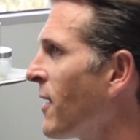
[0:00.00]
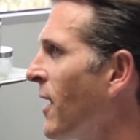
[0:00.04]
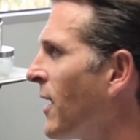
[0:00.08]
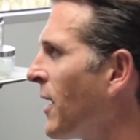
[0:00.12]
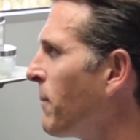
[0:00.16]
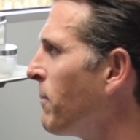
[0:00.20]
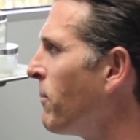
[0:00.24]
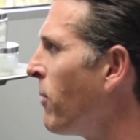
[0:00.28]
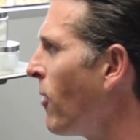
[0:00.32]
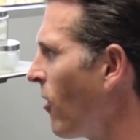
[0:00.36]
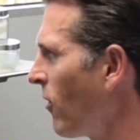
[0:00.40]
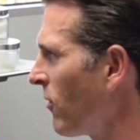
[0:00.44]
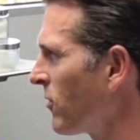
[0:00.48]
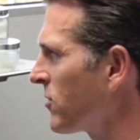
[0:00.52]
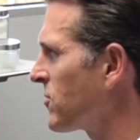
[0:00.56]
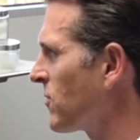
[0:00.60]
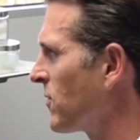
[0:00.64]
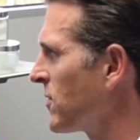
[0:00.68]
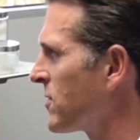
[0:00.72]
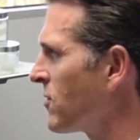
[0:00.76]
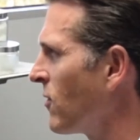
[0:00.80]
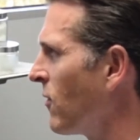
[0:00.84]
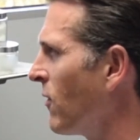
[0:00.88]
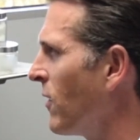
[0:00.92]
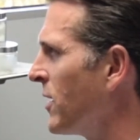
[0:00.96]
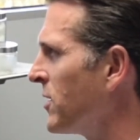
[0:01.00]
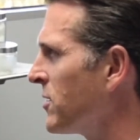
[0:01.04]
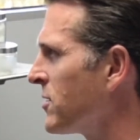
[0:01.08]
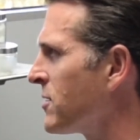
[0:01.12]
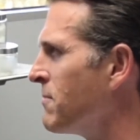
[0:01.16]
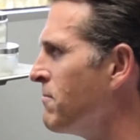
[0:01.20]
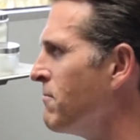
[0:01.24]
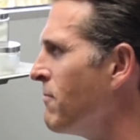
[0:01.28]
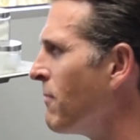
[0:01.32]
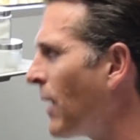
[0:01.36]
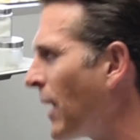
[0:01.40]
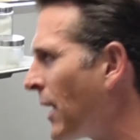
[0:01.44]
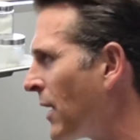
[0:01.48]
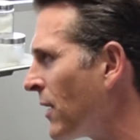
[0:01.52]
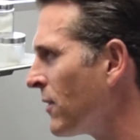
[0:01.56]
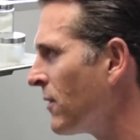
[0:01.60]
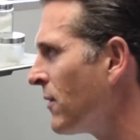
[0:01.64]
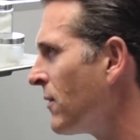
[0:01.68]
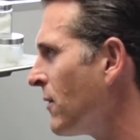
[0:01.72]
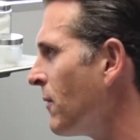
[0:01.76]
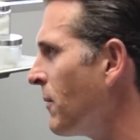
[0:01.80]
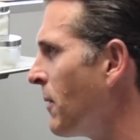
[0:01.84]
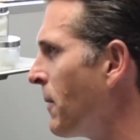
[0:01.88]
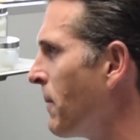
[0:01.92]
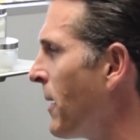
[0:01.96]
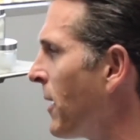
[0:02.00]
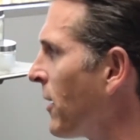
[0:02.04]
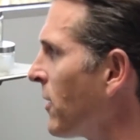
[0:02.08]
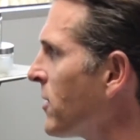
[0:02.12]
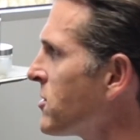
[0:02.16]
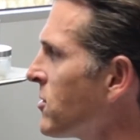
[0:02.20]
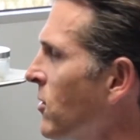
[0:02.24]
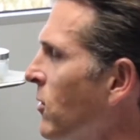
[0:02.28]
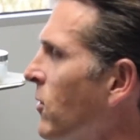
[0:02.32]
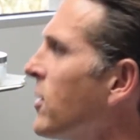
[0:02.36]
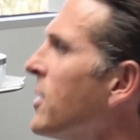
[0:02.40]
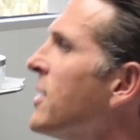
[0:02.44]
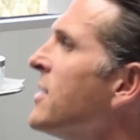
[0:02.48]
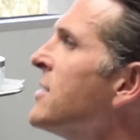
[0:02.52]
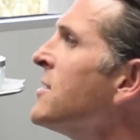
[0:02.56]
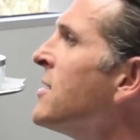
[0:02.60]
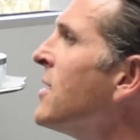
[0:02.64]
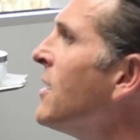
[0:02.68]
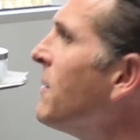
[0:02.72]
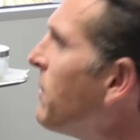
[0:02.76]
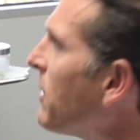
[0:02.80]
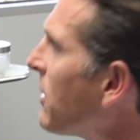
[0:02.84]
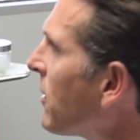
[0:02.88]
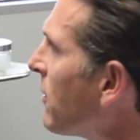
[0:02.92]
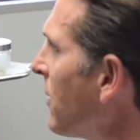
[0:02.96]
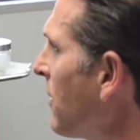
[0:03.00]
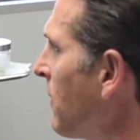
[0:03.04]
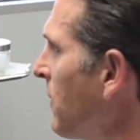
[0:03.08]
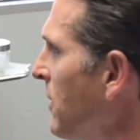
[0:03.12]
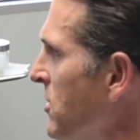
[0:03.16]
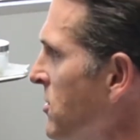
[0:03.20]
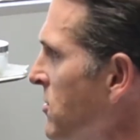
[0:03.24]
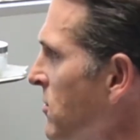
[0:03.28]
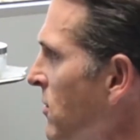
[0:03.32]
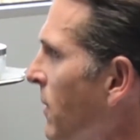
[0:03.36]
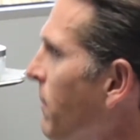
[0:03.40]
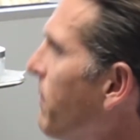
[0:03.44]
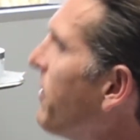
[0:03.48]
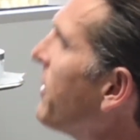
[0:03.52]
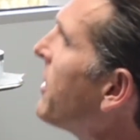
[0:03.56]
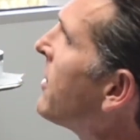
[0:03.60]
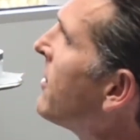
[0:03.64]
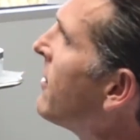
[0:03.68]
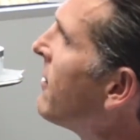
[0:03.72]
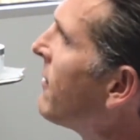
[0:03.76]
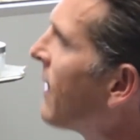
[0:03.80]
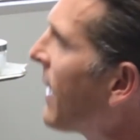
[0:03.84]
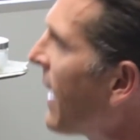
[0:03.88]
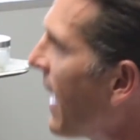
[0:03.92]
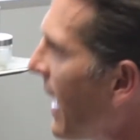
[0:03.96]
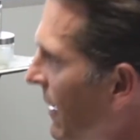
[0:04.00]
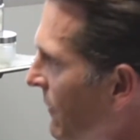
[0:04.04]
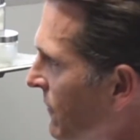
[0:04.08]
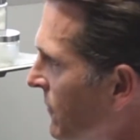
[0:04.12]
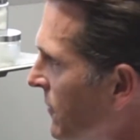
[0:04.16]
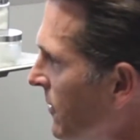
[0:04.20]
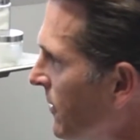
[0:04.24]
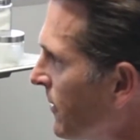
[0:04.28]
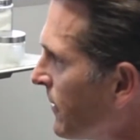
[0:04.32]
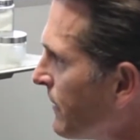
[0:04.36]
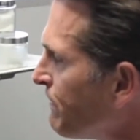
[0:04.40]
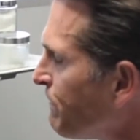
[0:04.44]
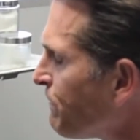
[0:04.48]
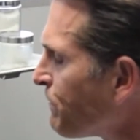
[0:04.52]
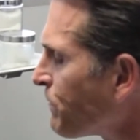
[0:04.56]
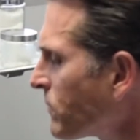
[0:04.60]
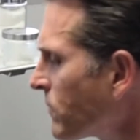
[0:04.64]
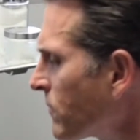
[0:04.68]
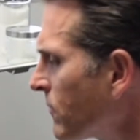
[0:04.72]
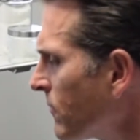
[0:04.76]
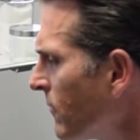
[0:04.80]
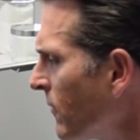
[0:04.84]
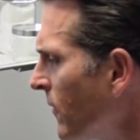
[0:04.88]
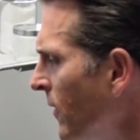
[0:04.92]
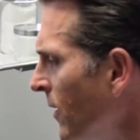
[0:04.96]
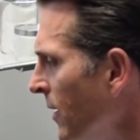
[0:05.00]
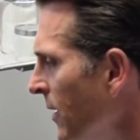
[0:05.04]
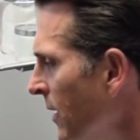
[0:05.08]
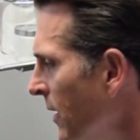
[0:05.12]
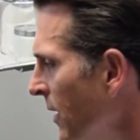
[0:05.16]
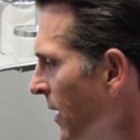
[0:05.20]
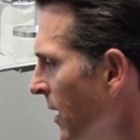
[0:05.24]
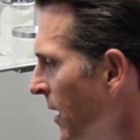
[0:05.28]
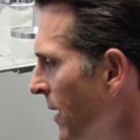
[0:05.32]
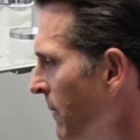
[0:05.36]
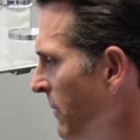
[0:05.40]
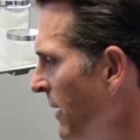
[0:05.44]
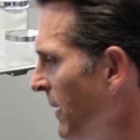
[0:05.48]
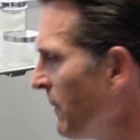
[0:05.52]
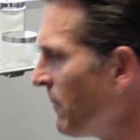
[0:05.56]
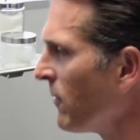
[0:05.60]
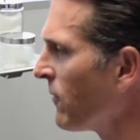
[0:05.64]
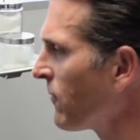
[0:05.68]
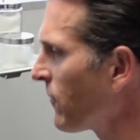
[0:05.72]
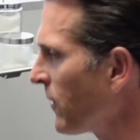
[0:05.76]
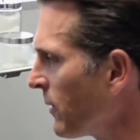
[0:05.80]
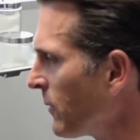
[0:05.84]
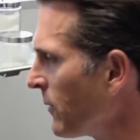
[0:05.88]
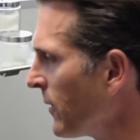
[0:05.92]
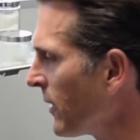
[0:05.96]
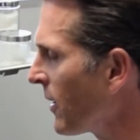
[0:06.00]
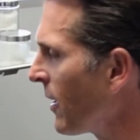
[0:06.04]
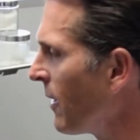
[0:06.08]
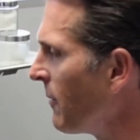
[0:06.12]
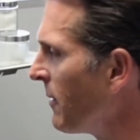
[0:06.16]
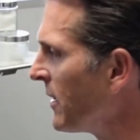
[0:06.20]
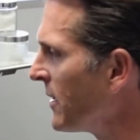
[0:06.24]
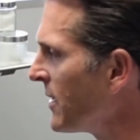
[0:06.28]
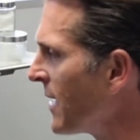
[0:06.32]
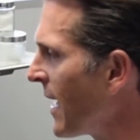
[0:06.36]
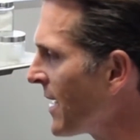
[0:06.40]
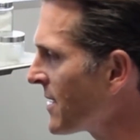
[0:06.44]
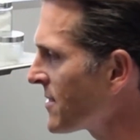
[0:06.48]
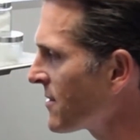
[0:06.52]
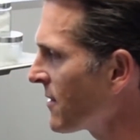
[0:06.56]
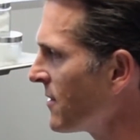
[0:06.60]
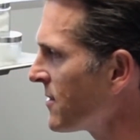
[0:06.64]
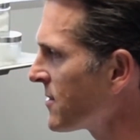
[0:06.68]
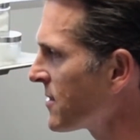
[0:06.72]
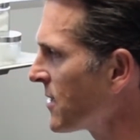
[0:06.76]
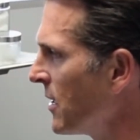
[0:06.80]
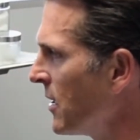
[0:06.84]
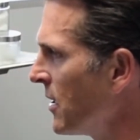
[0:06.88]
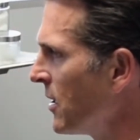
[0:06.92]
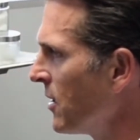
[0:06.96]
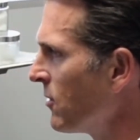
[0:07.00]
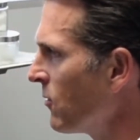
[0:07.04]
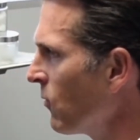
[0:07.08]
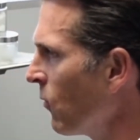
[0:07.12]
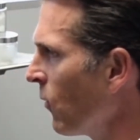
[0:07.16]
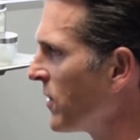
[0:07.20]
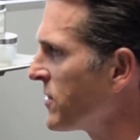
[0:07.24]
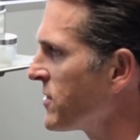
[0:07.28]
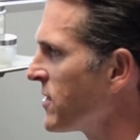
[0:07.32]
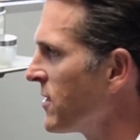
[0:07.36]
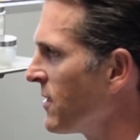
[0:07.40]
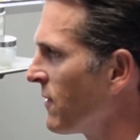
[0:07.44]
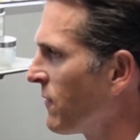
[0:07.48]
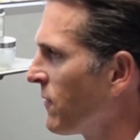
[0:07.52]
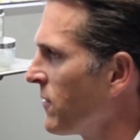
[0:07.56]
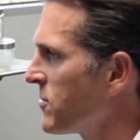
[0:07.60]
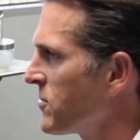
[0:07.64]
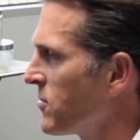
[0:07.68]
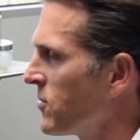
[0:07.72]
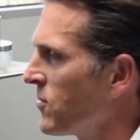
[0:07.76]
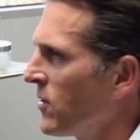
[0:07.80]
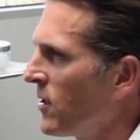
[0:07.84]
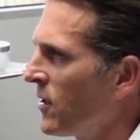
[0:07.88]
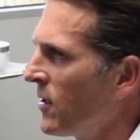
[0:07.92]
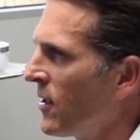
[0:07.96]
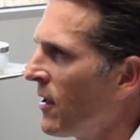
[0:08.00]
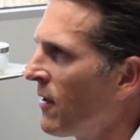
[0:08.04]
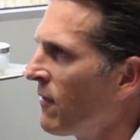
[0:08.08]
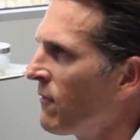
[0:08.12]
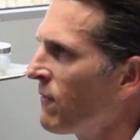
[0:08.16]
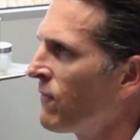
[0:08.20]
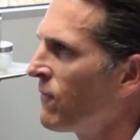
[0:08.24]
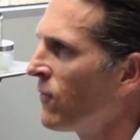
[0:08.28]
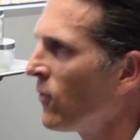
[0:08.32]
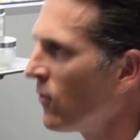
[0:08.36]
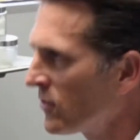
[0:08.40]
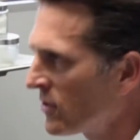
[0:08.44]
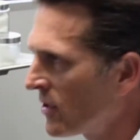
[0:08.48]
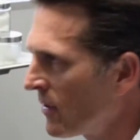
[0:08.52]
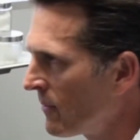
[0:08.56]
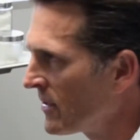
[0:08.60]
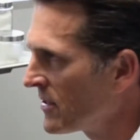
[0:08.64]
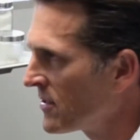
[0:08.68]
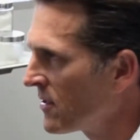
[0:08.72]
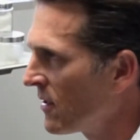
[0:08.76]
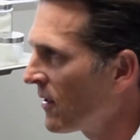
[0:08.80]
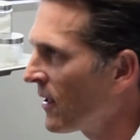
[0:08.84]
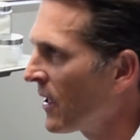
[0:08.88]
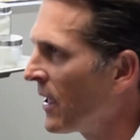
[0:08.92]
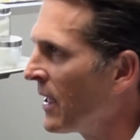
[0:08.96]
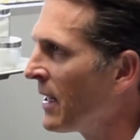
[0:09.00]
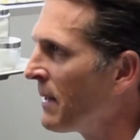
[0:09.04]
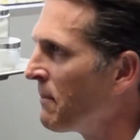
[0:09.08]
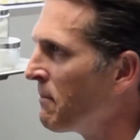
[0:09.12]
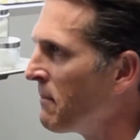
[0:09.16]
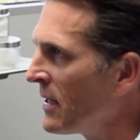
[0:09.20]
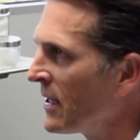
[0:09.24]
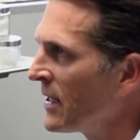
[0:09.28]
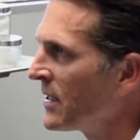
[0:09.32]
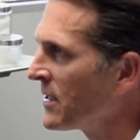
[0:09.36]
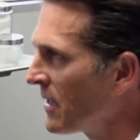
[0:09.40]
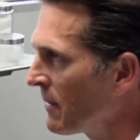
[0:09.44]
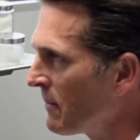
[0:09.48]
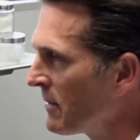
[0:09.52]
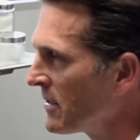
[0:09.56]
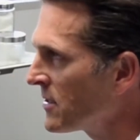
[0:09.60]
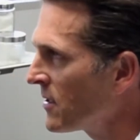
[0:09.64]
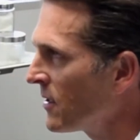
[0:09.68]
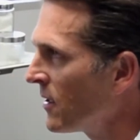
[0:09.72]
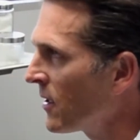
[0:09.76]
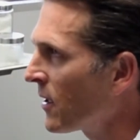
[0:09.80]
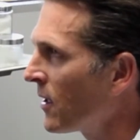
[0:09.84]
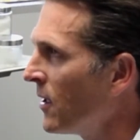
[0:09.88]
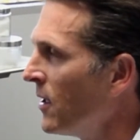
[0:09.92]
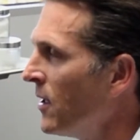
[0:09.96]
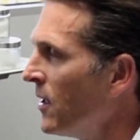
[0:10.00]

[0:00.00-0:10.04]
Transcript: kind of polish the result and just make it a little bit better. So typically we do it, but you don't have to. People frequently come in and ask us, what's the difference between a full tummy tuck and a mini tummy tuck?